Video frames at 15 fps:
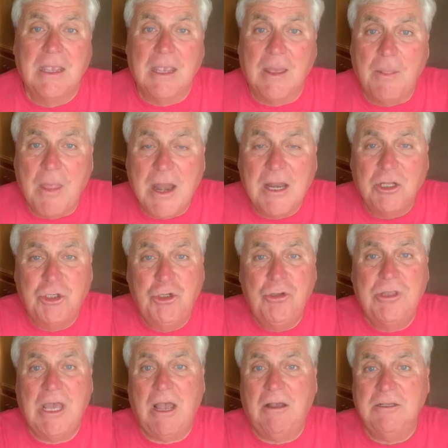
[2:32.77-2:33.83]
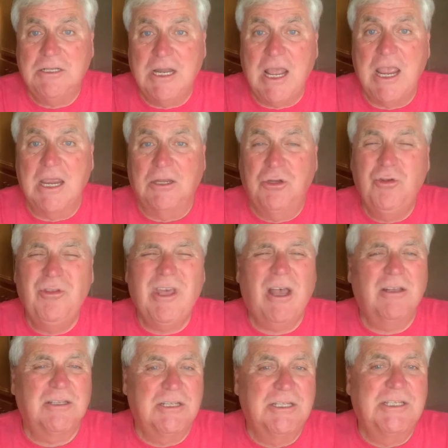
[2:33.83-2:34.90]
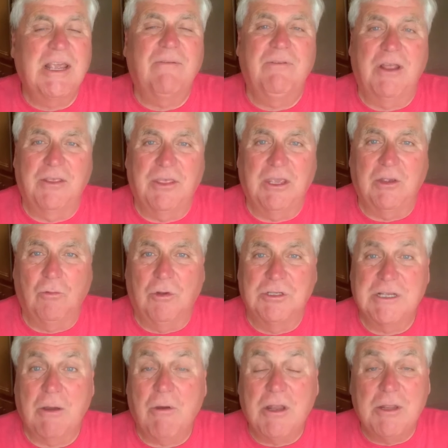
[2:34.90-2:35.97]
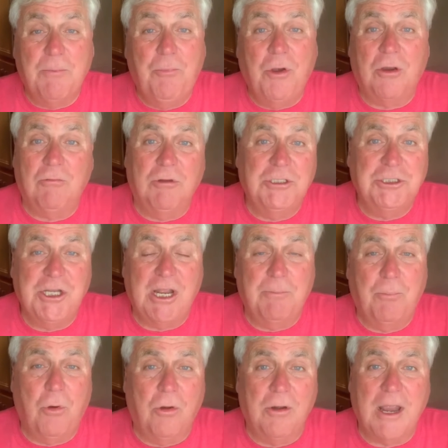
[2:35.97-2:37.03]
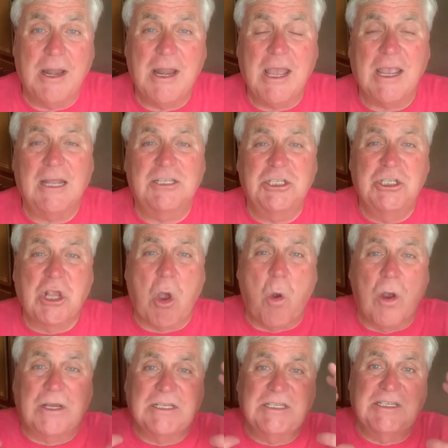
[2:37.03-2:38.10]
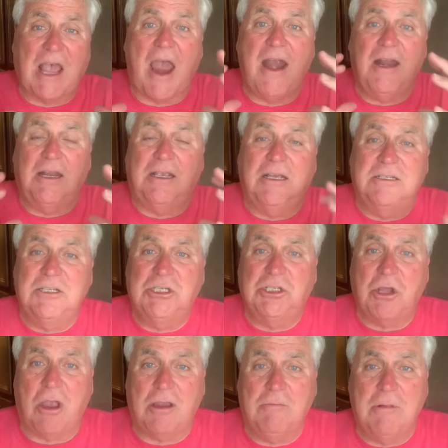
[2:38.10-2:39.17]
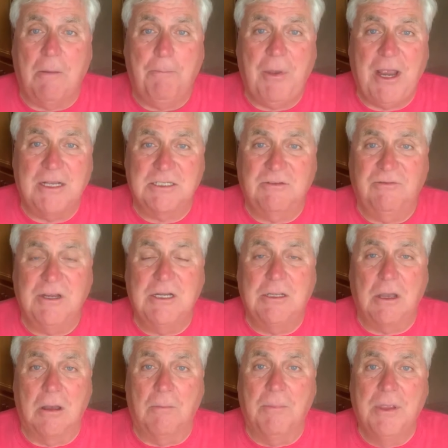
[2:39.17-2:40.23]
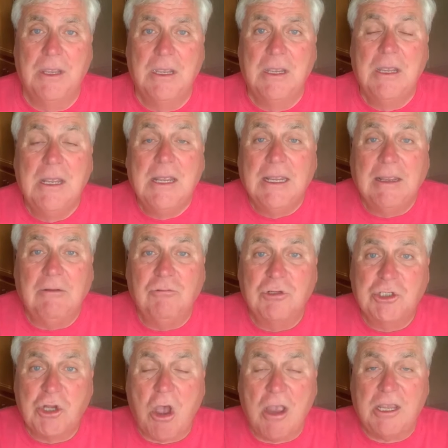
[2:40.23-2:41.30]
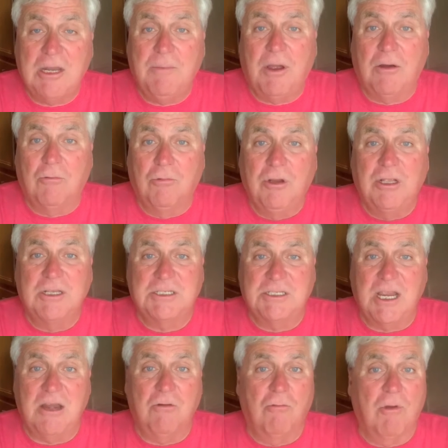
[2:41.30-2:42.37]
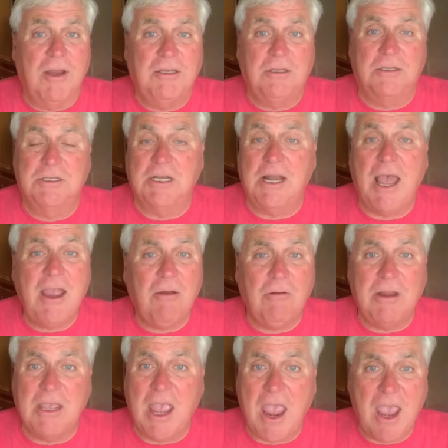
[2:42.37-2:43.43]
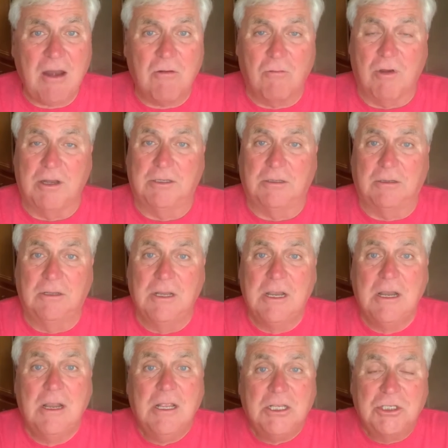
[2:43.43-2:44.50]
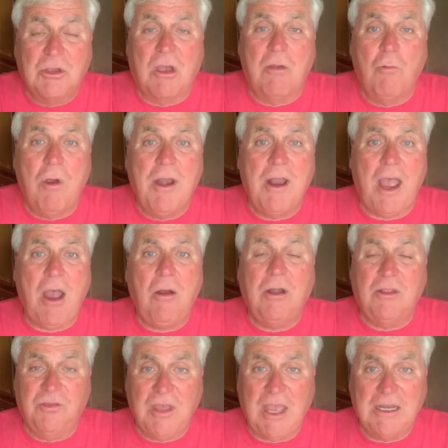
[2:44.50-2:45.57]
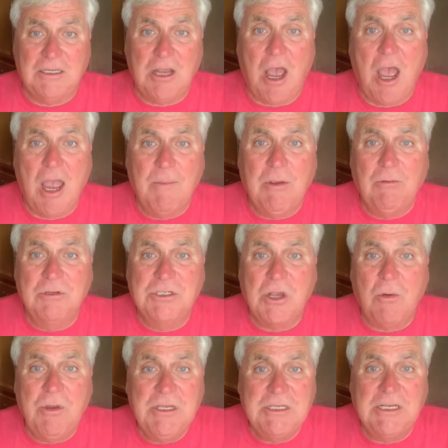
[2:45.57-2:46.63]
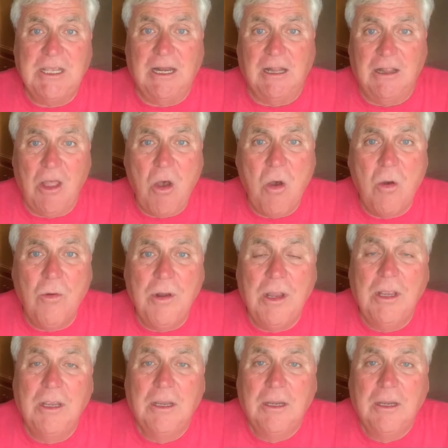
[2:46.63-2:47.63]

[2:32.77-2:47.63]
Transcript: And then in 2008, 2007, I think it was, I read the book Rich Dad Poor Dad, and I got so excited because he's talking about passive income. And it was talking about real estate and rentals, and I already had a rental. So I went out at that time. It was so easy to get a loan,